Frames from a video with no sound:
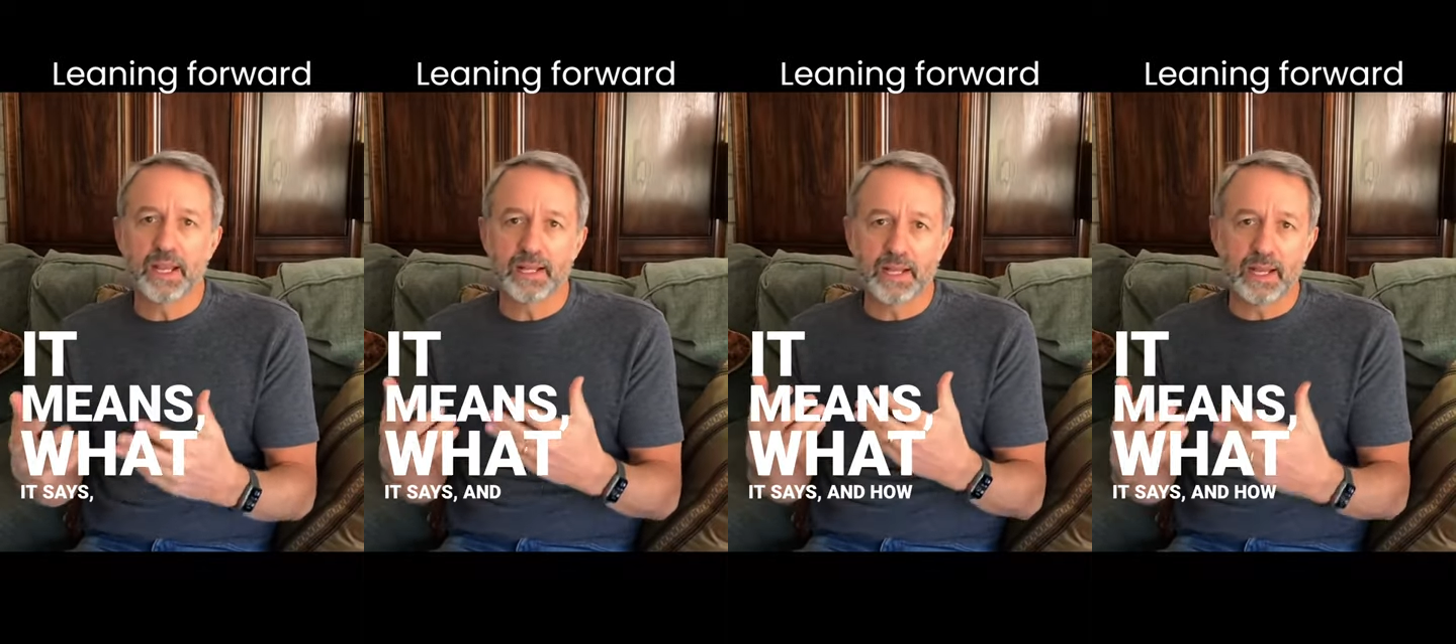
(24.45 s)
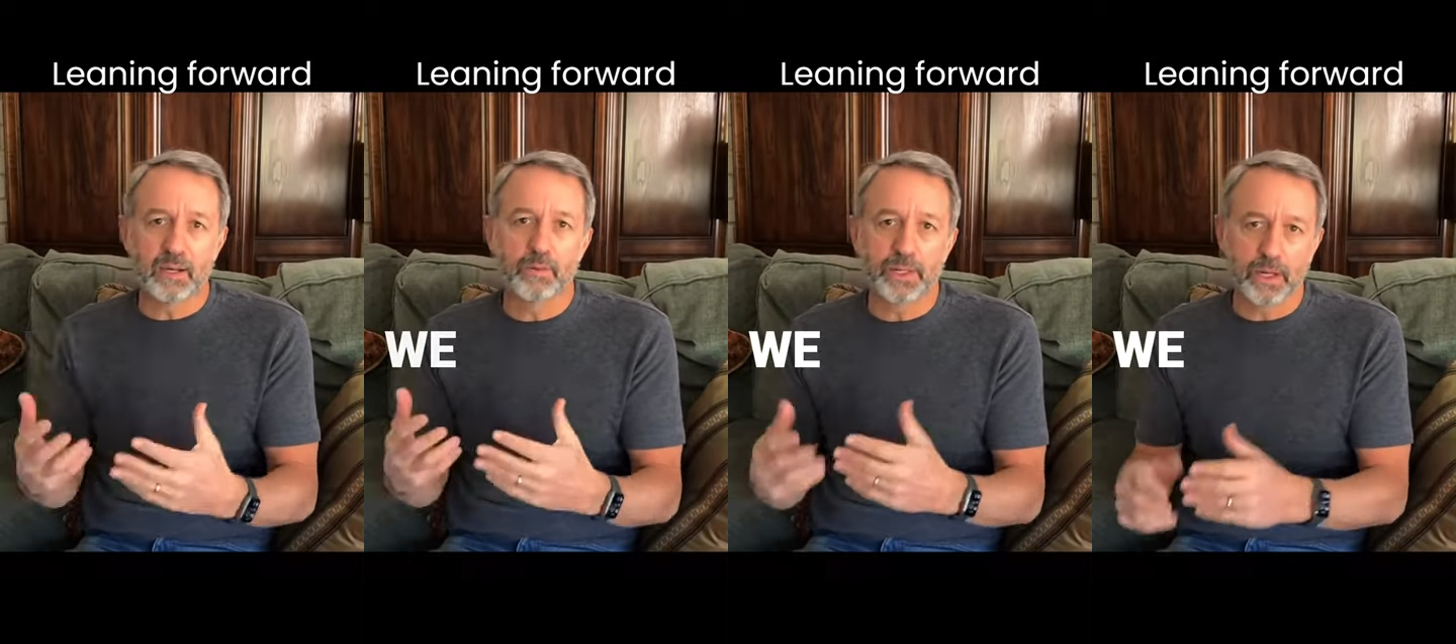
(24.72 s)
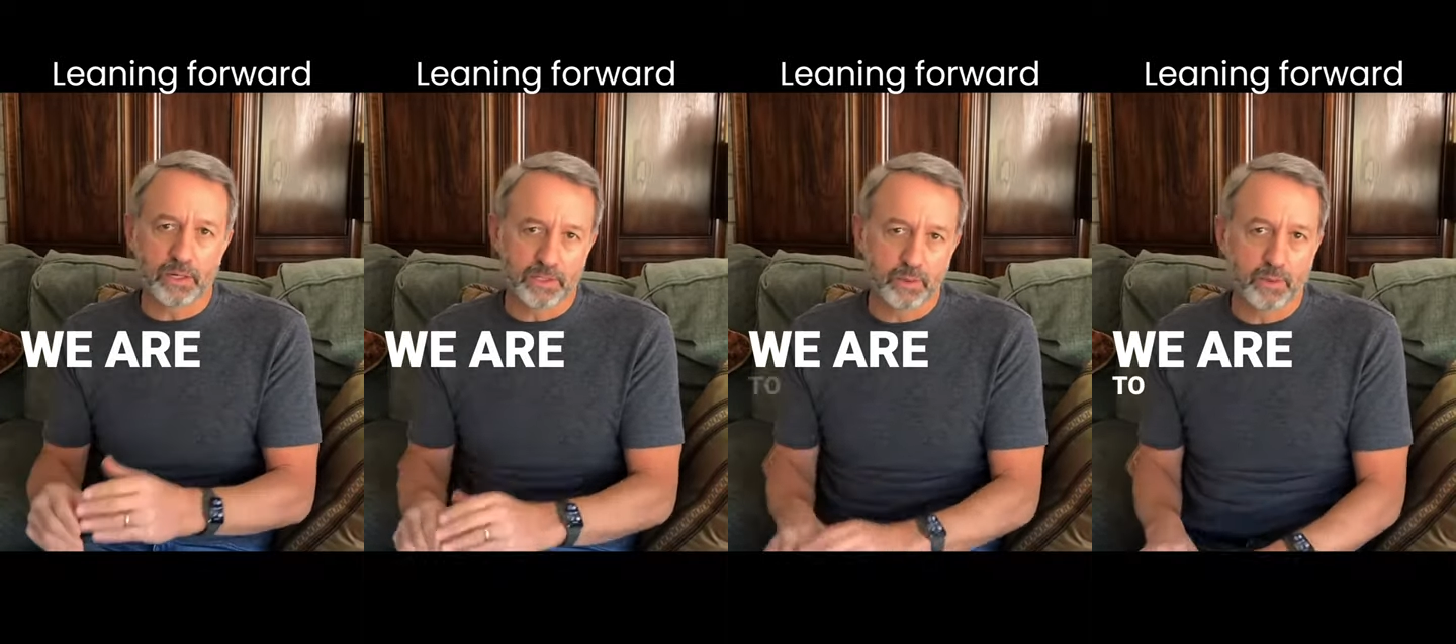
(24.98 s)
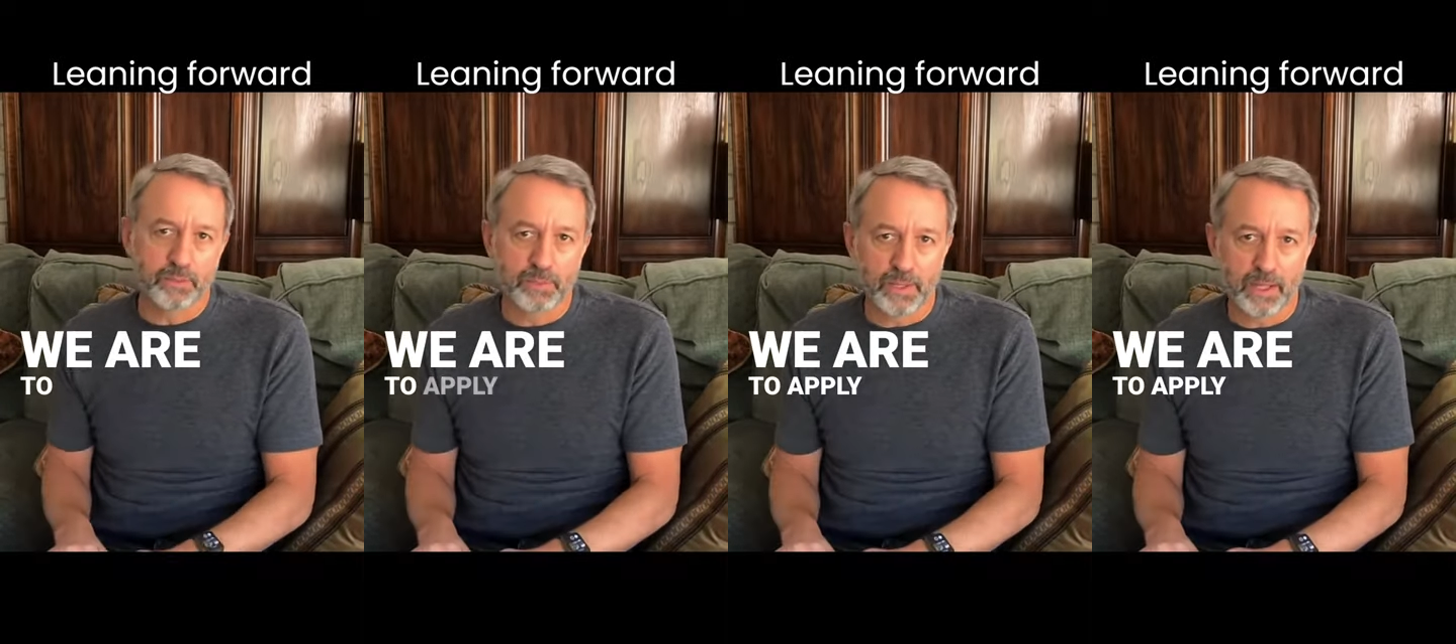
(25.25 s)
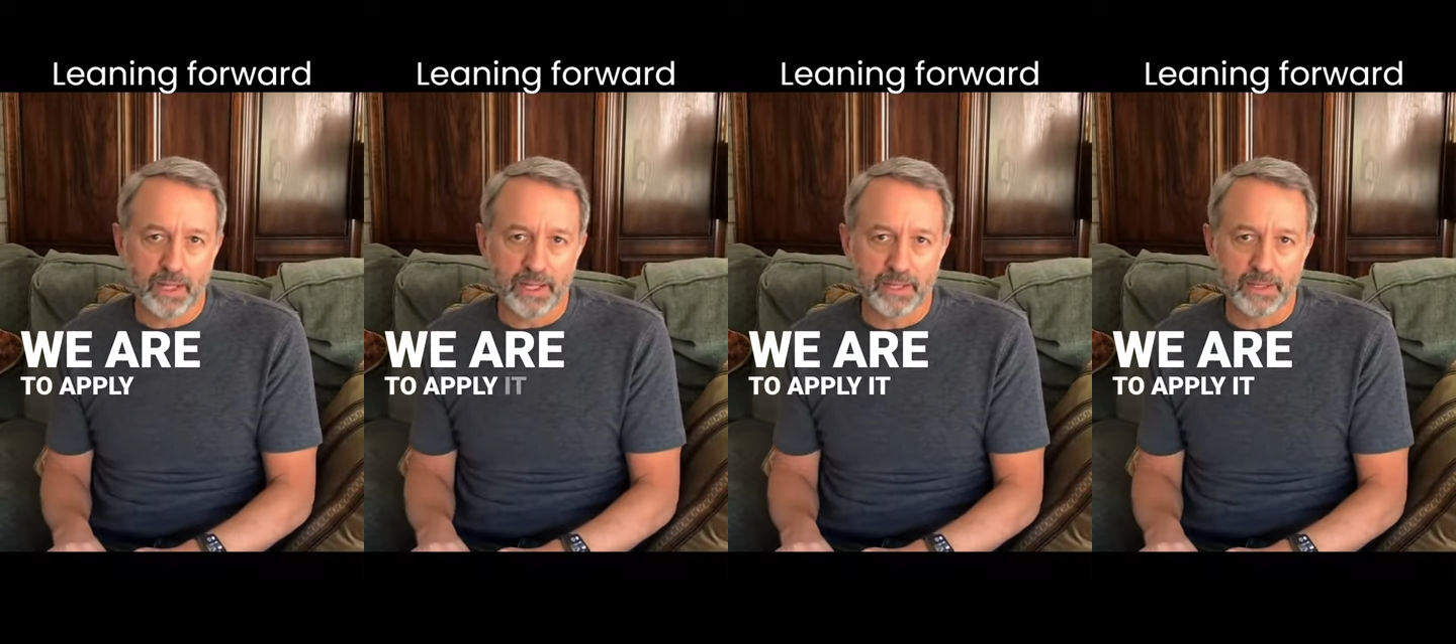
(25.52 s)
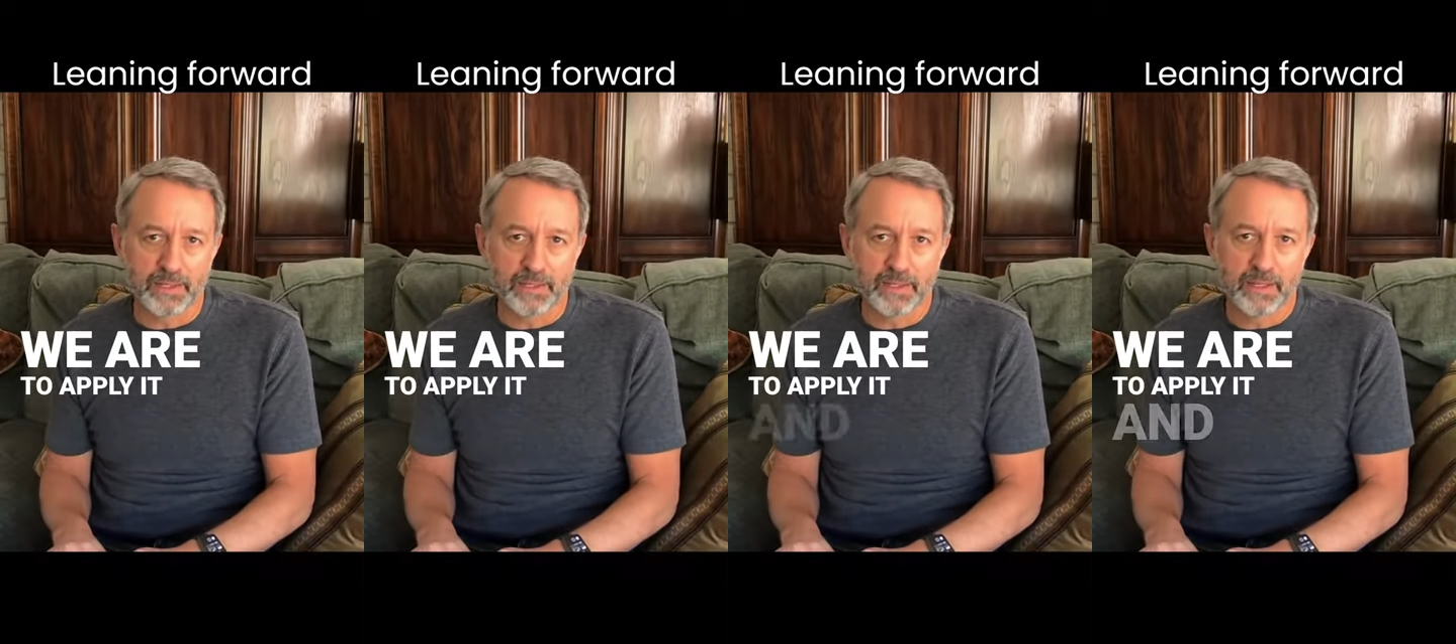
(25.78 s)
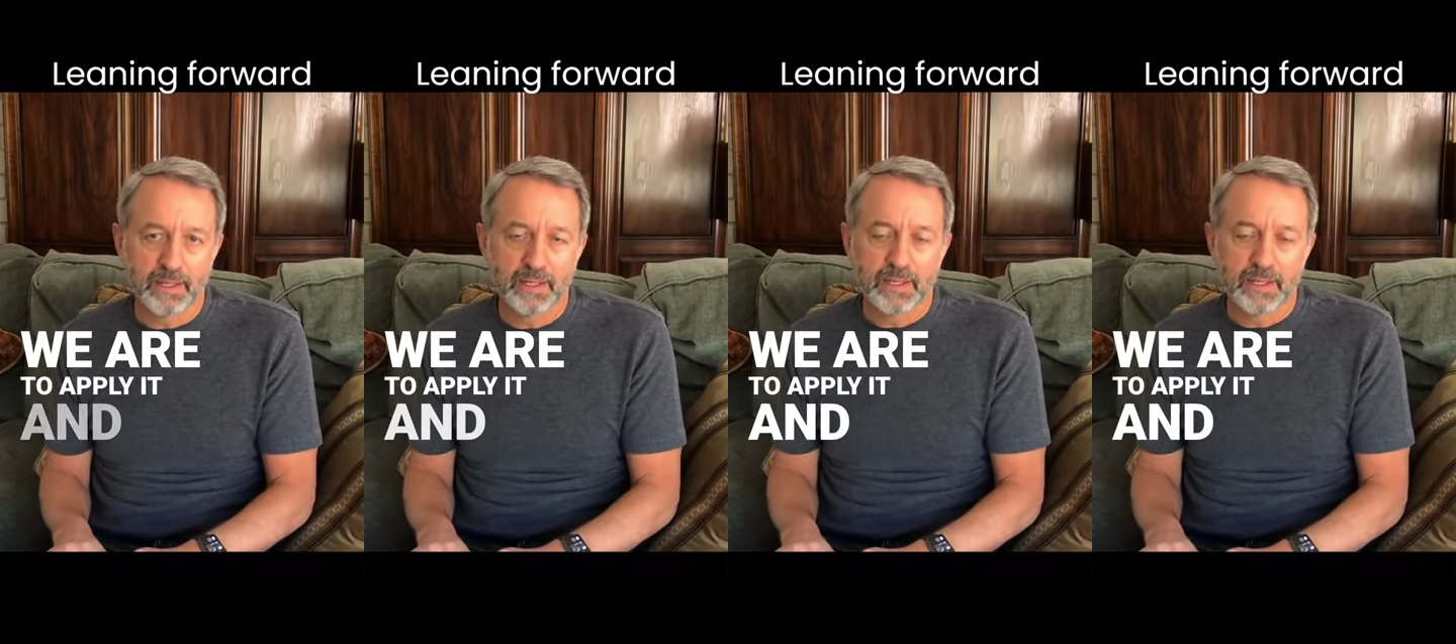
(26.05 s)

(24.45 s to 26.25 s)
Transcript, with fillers: and how we are to apply it.